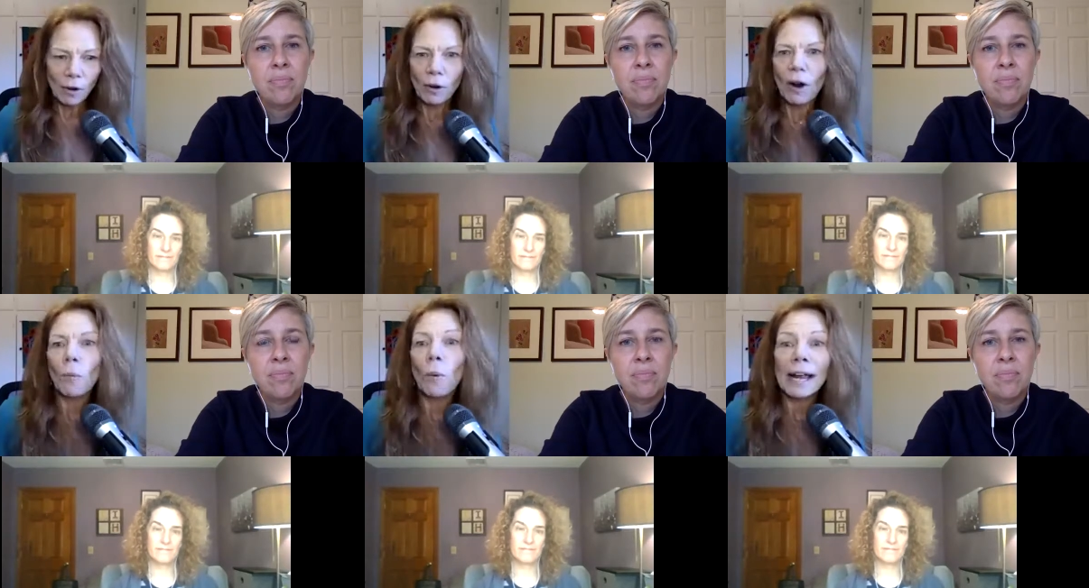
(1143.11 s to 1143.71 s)

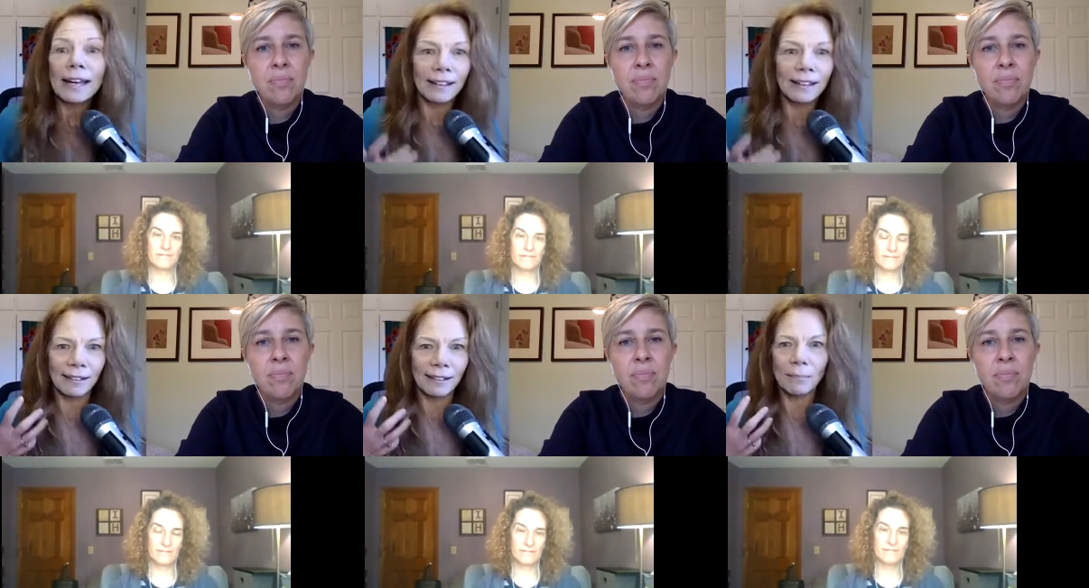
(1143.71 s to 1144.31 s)

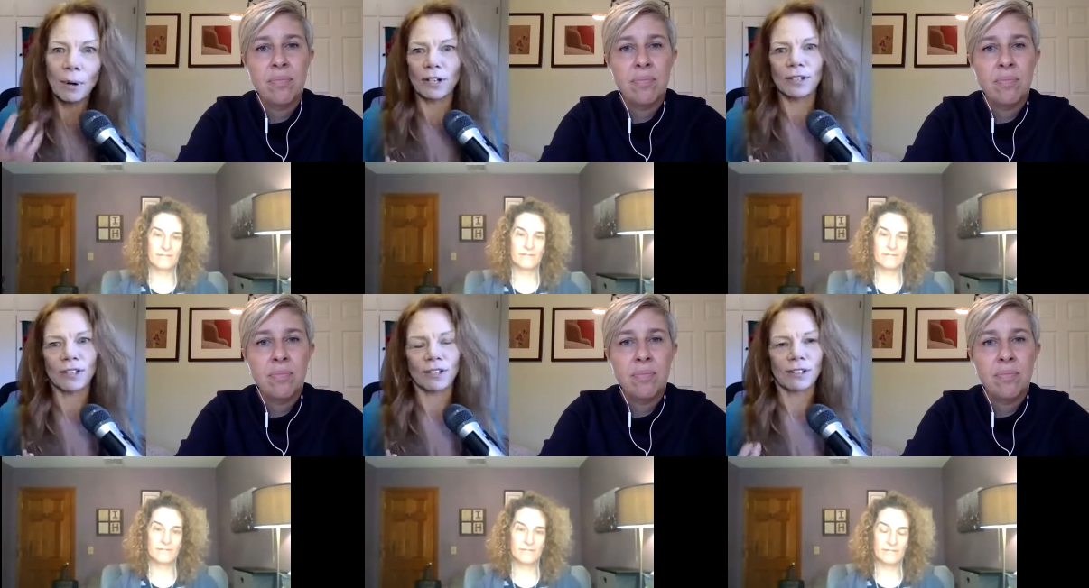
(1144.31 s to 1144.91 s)
Speaker 1: awaken
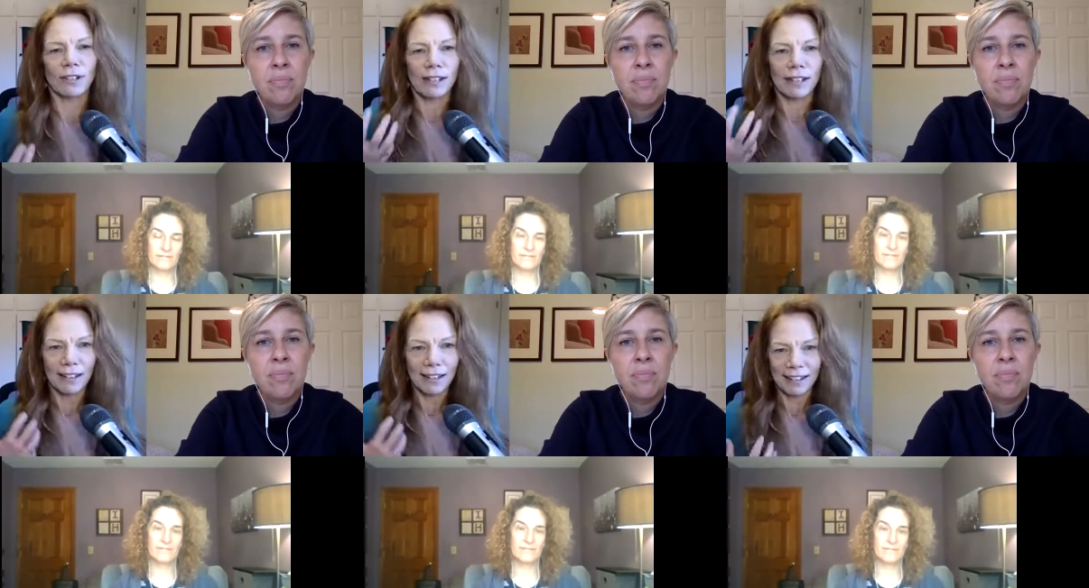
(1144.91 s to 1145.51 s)
parts
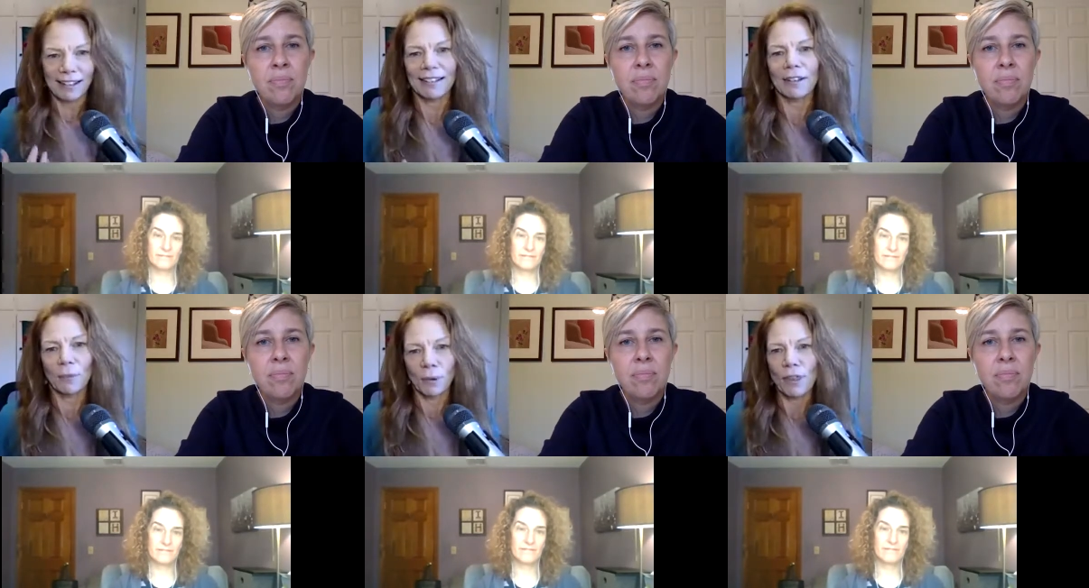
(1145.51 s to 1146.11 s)
that
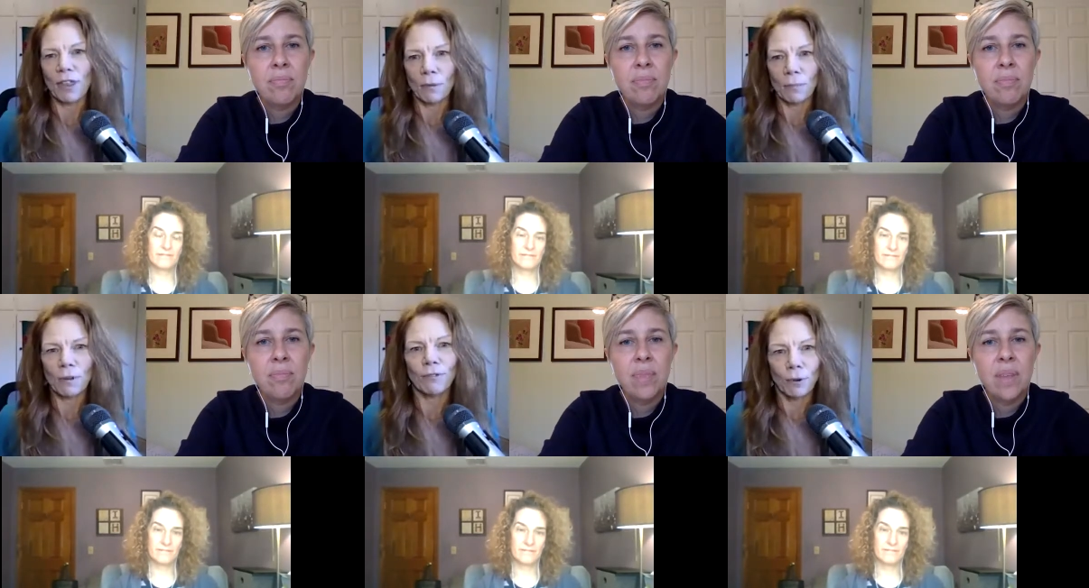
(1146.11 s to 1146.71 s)
weren't there
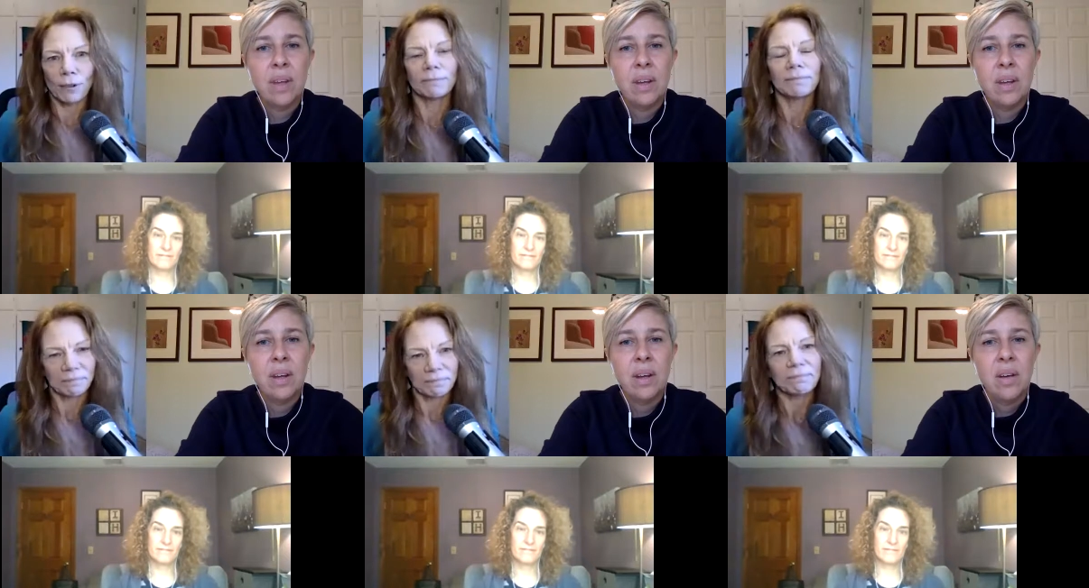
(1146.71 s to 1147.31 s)
before
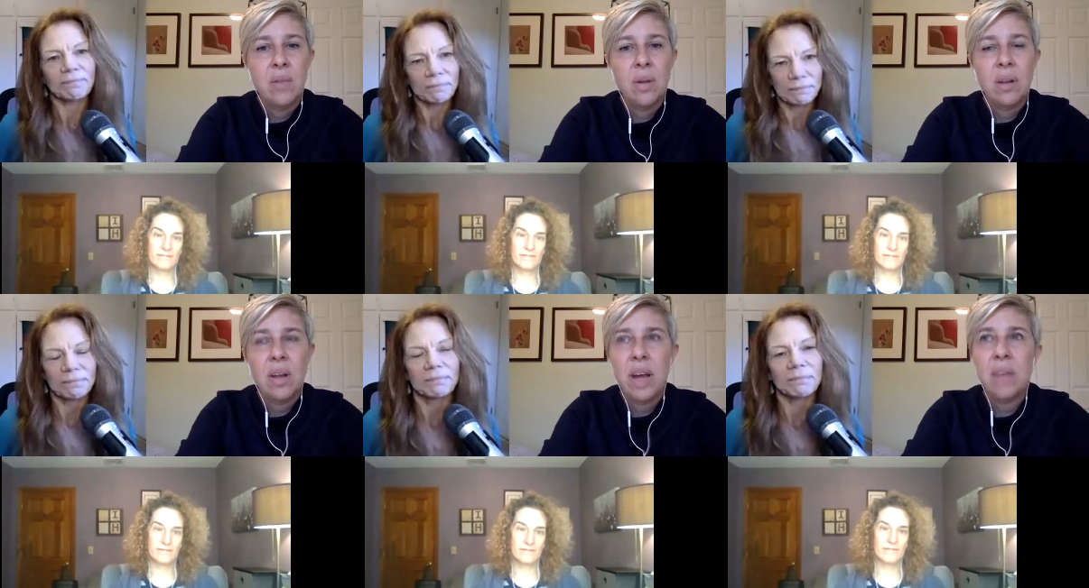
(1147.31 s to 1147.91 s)
Speaker 2: well
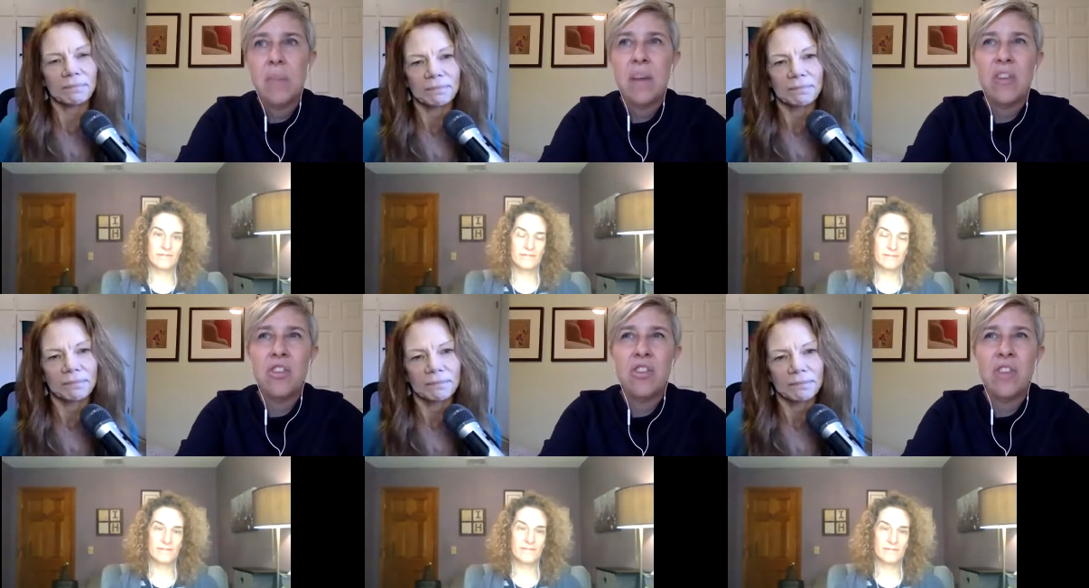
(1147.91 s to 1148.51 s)
i
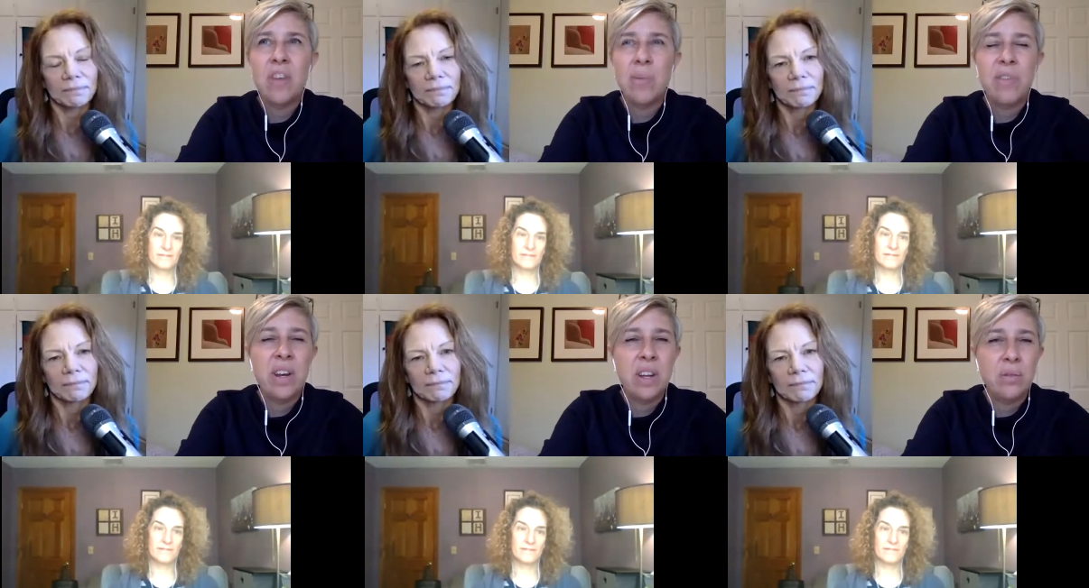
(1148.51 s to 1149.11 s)
imagine some of
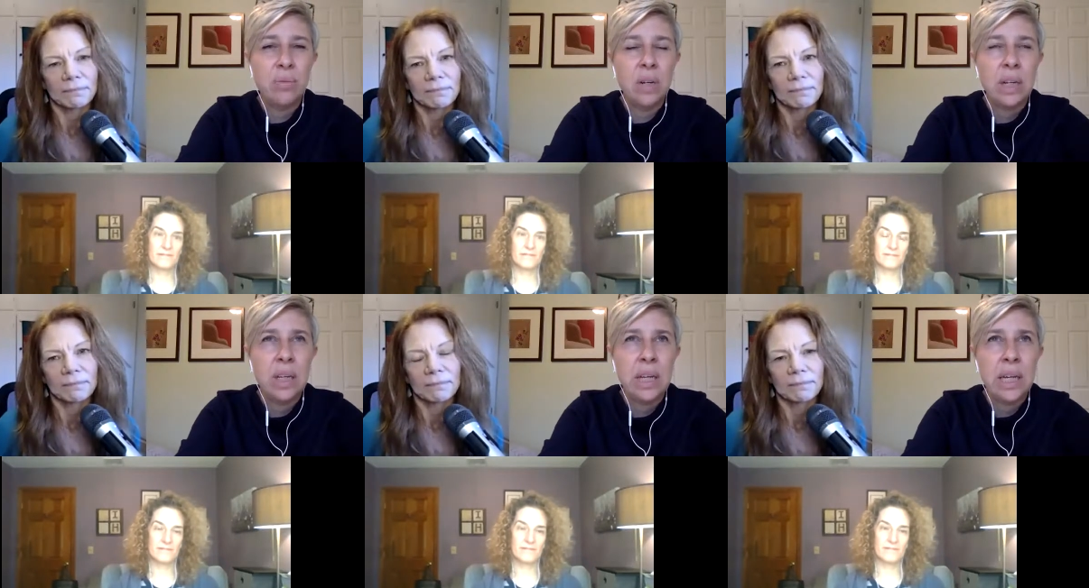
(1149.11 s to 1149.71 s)
it is
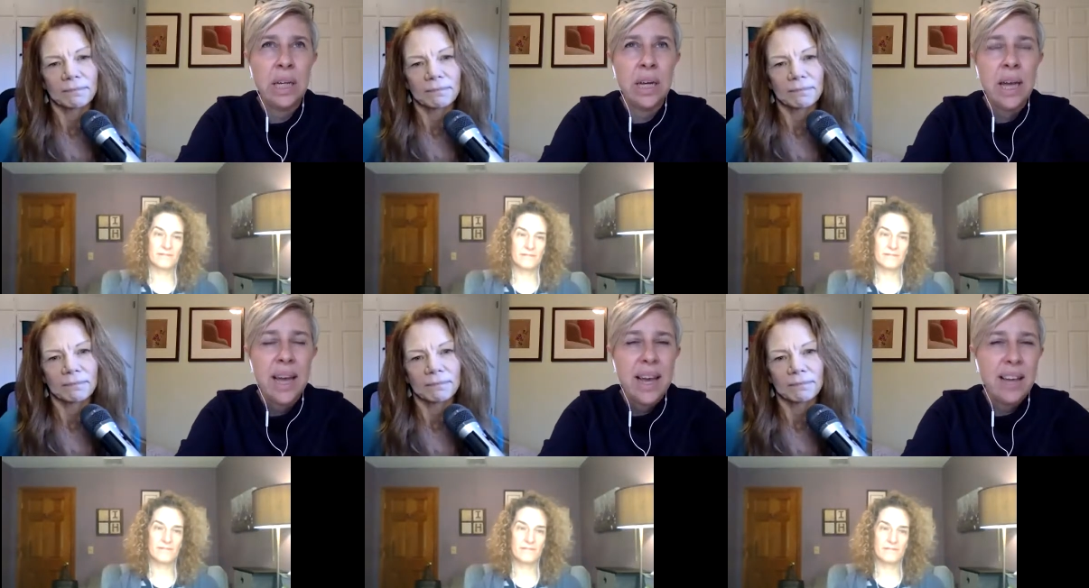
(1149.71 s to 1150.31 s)
really
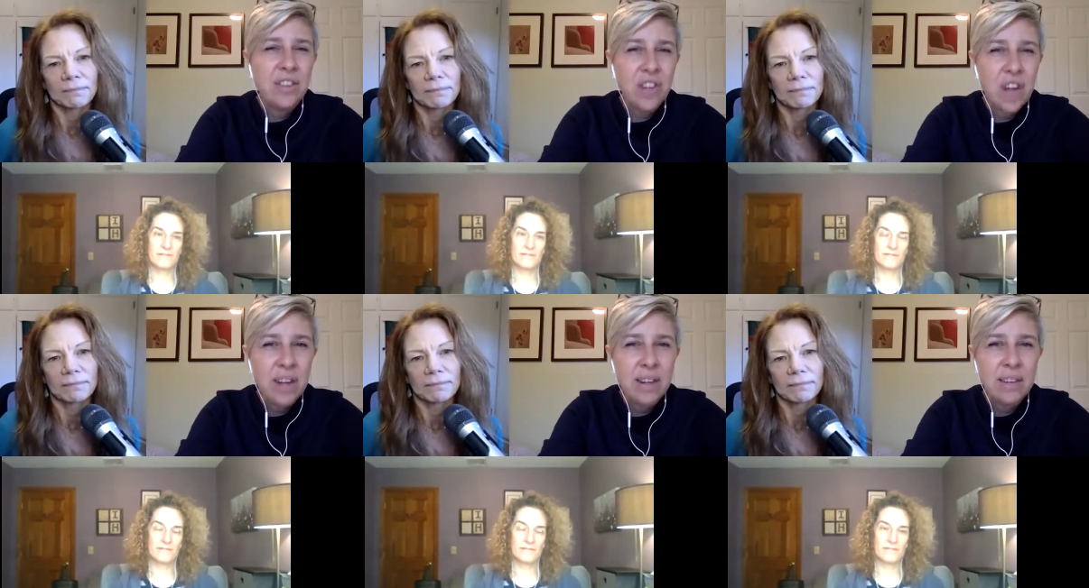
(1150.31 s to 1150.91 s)
it's
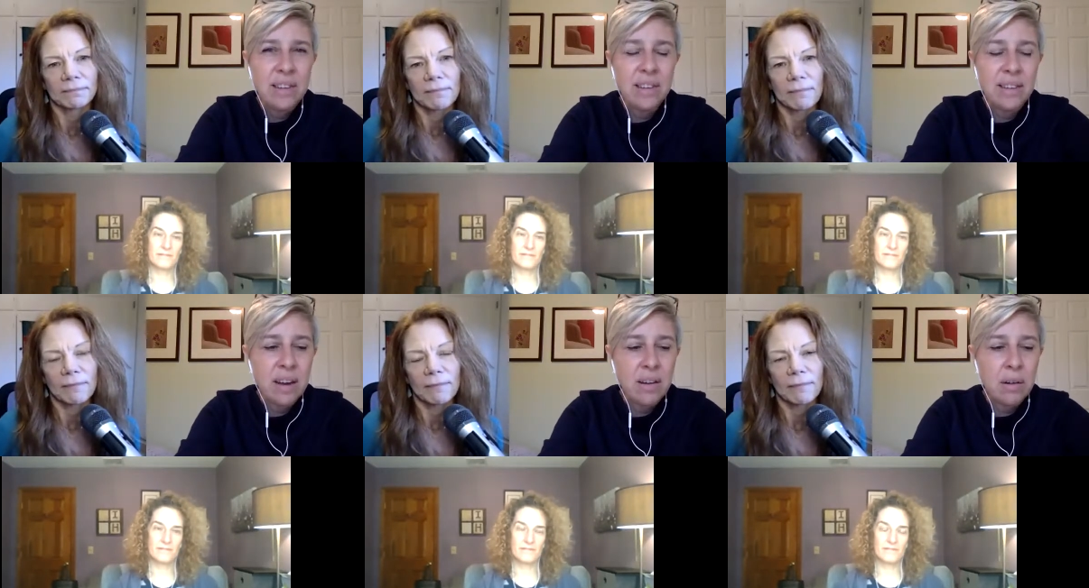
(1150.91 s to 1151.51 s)
not
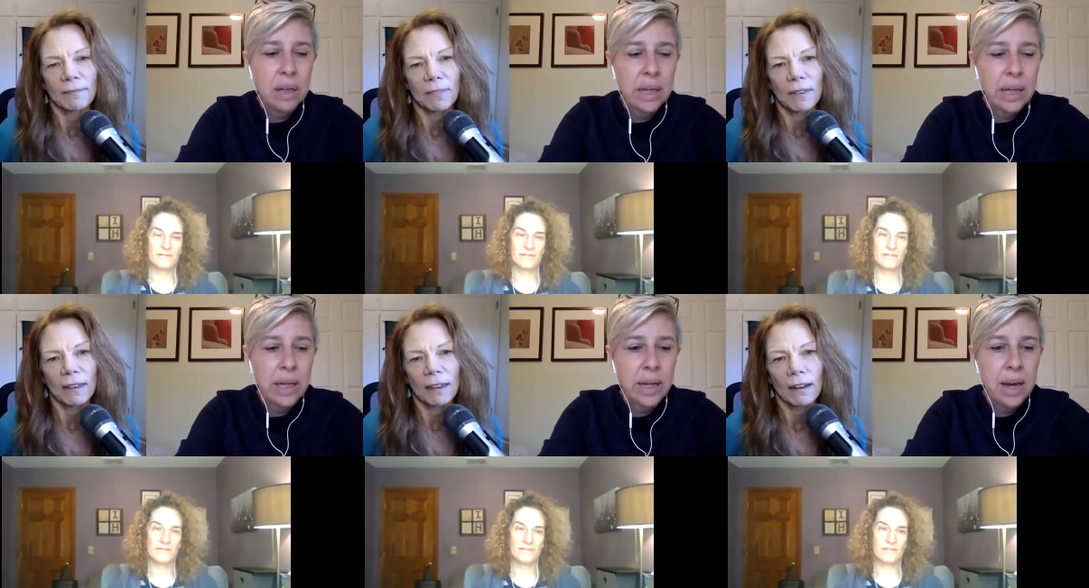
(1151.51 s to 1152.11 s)

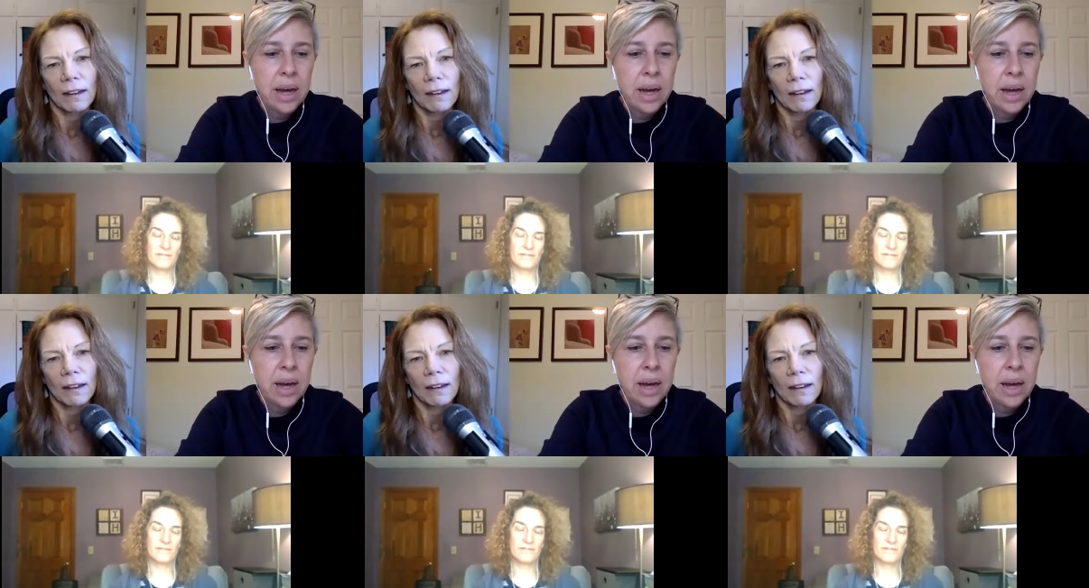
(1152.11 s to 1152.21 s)
necessarily